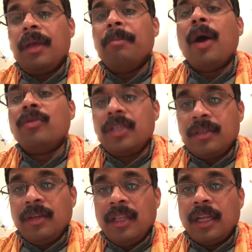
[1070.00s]

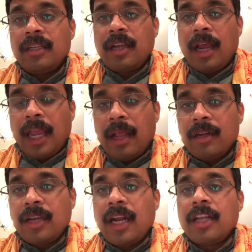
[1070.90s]
mountain that
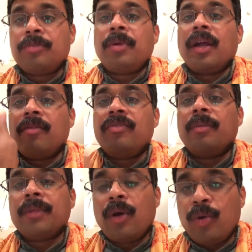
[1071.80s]
kind of like sprung up
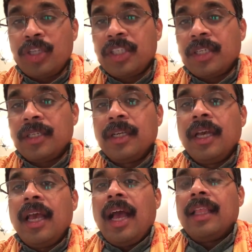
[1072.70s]
from the ocean,
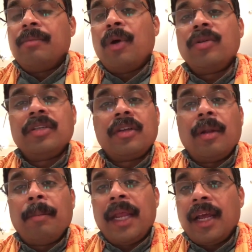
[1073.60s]
and that mountain is
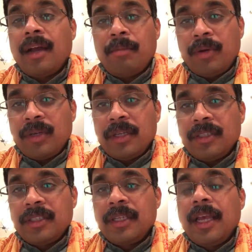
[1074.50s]
called Menaka
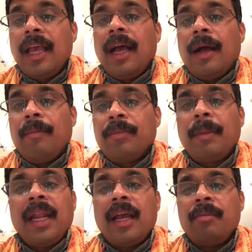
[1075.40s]
Mountains.
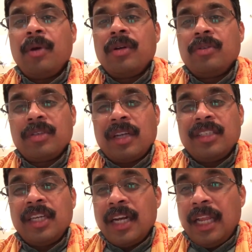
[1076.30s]
Menaka Mountain was
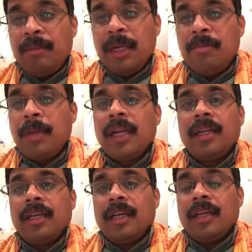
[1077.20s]
considered a demon,
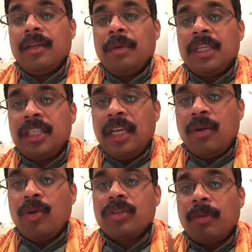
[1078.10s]
but she
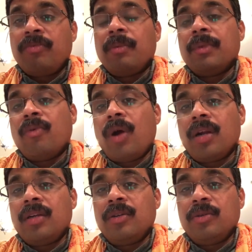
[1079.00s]
rose up from the
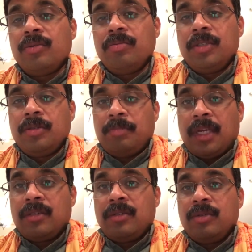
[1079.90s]
water
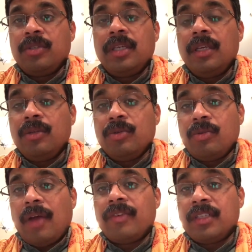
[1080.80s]
after
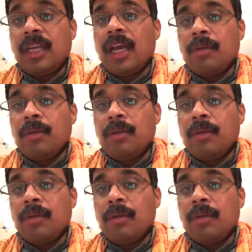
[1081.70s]
seeing